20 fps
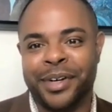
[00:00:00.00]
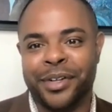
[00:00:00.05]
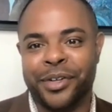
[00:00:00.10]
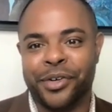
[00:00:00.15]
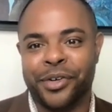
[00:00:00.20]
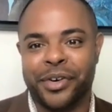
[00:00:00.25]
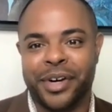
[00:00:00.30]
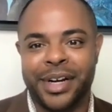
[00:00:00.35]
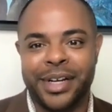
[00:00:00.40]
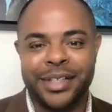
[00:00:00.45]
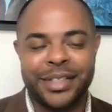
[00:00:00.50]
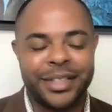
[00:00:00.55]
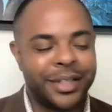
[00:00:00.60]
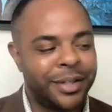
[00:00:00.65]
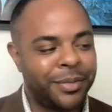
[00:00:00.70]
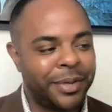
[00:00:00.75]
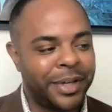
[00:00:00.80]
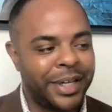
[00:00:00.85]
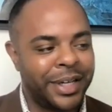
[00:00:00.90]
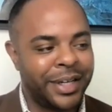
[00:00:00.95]
a little crazy at
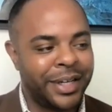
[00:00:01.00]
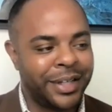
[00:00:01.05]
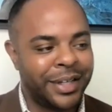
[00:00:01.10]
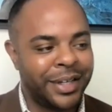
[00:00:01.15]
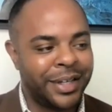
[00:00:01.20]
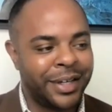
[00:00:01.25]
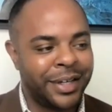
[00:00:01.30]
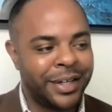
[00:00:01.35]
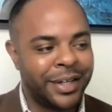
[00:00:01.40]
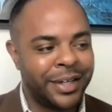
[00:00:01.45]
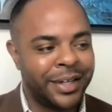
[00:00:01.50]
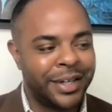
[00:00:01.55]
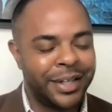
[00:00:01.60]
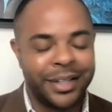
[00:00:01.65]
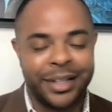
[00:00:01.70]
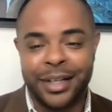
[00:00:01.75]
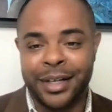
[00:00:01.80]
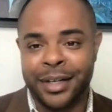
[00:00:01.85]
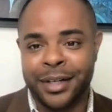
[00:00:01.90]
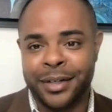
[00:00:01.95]
the beginning of the year
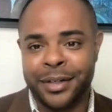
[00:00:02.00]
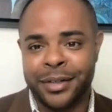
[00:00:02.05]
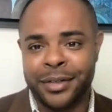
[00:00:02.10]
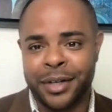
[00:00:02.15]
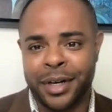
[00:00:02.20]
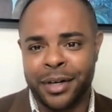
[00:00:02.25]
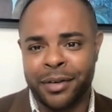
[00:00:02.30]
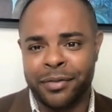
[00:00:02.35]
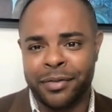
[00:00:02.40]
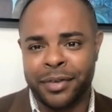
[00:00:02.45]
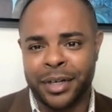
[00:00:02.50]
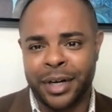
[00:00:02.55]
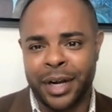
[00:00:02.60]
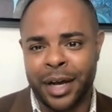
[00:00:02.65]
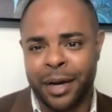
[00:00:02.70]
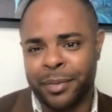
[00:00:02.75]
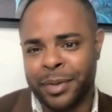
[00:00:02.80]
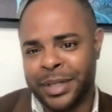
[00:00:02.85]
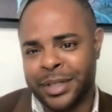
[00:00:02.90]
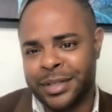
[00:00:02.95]
and then trying to figure it
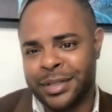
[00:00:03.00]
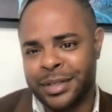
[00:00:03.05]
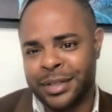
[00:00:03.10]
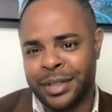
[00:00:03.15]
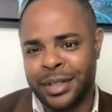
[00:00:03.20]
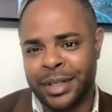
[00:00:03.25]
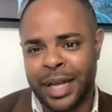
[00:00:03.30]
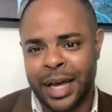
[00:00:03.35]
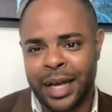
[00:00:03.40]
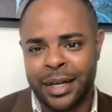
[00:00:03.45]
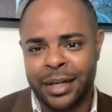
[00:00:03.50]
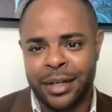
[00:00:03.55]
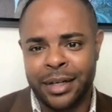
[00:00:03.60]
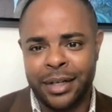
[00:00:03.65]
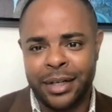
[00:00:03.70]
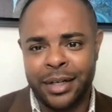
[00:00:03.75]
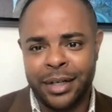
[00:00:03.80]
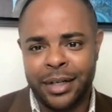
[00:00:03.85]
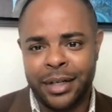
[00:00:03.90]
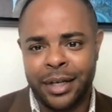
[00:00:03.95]
out, but it's not,
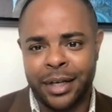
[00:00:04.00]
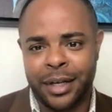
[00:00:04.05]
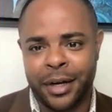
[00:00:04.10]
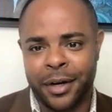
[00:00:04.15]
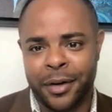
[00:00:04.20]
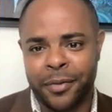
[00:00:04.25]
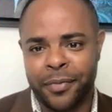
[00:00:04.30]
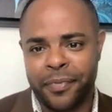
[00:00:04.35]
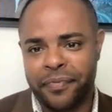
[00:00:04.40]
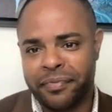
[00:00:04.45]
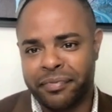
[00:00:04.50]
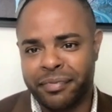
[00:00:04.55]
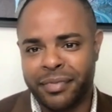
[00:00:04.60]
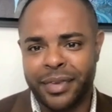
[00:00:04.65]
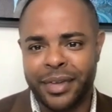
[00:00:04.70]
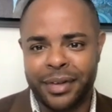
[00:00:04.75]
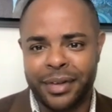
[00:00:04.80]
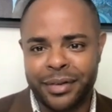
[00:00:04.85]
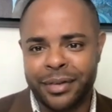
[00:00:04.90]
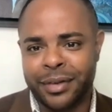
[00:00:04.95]
it
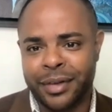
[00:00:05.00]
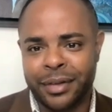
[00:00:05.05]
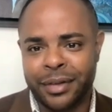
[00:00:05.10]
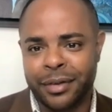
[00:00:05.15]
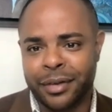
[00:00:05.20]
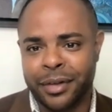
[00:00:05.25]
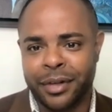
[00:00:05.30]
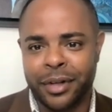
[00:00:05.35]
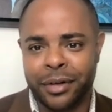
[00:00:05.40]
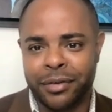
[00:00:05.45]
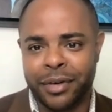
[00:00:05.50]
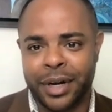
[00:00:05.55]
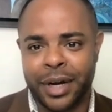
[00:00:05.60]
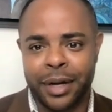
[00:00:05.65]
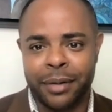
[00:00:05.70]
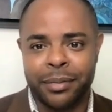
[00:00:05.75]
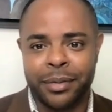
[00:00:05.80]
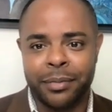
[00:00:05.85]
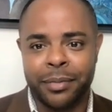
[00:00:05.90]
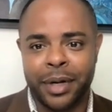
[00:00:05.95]
was a little
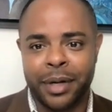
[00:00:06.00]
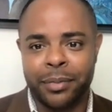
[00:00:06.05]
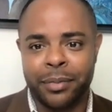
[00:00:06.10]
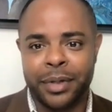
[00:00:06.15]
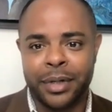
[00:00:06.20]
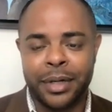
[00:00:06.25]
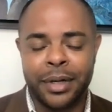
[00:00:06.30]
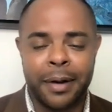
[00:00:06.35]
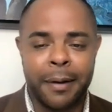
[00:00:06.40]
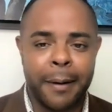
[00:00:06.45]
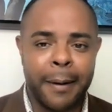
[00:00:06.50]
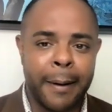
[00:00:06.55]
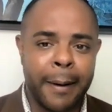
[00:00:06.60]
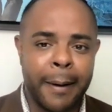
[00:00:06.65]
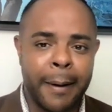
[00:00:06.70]
overhyped in my opinion.